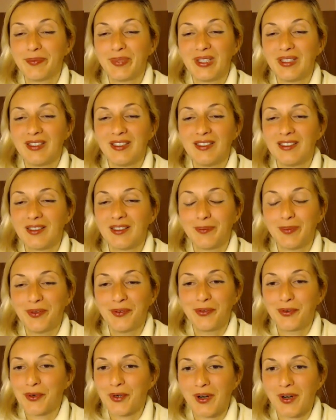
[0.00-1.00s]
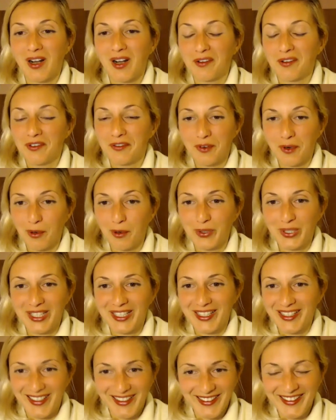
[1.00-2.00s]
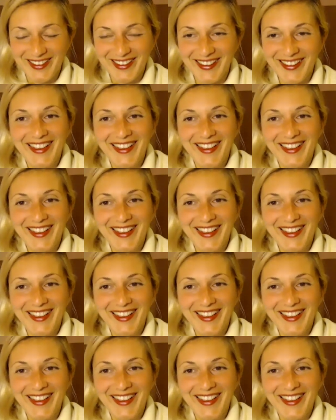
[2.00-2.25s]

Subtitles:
been here before are flowing in.